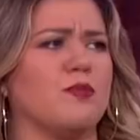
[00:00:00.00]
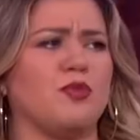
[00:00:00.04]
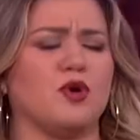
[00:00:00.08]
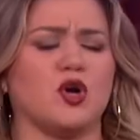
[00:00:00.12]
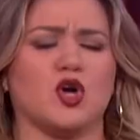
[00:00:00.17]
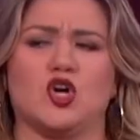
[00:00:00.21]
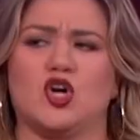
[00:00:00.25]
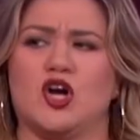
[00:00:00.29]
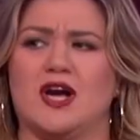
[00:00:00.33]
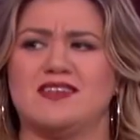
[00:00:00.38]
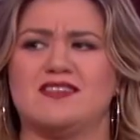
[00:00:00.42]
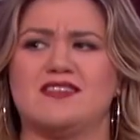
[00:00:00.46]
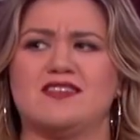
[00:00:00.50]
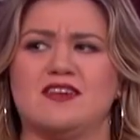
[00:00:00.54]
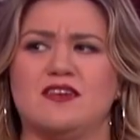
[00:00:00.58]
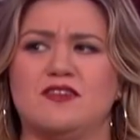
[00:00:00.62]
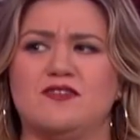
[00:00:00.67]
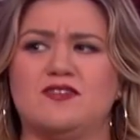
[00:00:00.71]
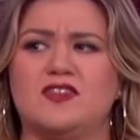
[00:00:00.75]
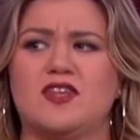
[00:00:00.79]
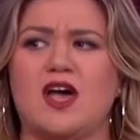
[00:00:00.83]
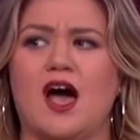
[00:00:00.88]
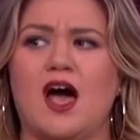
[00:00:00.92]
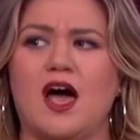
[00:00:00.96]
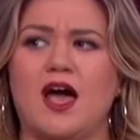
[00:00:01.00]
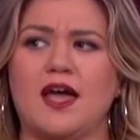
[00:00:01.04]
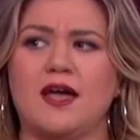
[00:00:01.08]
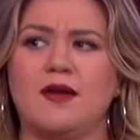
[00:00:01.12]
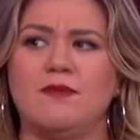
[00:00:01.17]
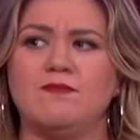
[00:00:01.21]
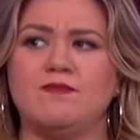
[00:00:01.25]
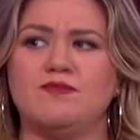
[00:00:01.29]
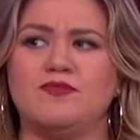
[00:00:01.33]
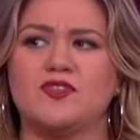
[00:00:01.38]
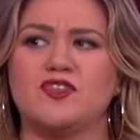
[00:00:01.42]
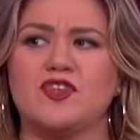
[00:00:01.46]
progressive
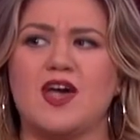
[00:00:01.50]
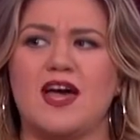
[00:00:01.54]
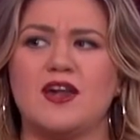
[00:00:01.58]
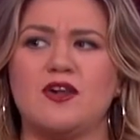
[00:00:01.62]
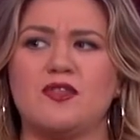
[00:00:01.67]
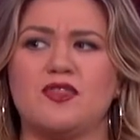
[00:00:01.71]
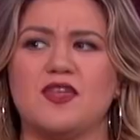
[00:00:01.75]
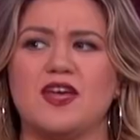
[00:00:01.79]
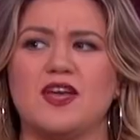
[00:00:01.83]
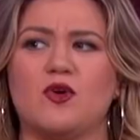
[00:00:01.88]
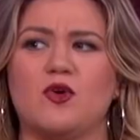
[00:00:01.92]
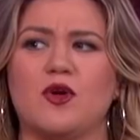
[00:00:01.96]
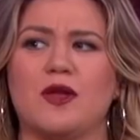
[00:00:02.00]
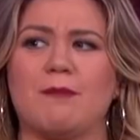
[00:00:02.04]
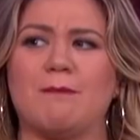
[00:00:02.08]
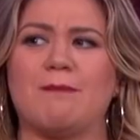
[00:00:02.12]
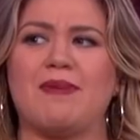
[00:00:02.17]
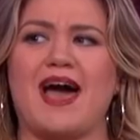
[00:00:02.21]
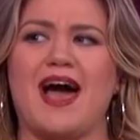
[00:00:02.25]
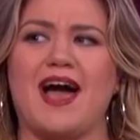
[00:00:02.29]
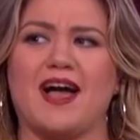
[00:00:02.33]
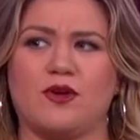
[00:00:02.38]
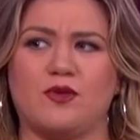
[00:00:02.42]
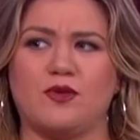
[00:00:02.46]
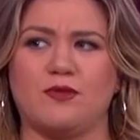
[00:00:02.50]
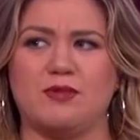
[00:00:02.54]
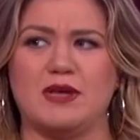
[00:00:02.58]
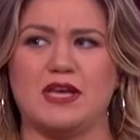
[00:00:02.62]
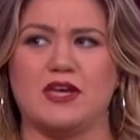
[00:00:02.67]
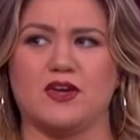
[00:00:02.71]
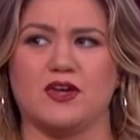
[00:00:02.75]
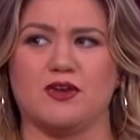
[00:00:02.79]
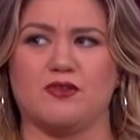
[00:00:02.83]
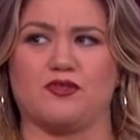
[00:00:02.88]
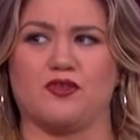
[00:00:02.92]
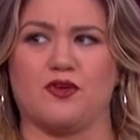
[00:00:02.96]
time, so I don't think going back would be
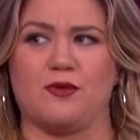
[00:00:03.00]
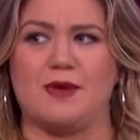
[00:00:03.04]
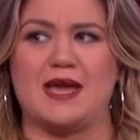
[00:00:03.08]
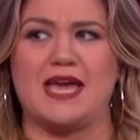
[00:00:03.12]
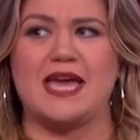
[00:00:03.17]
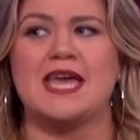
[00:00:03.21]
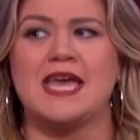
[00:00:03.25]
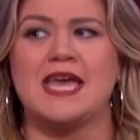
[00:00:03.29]
good for me.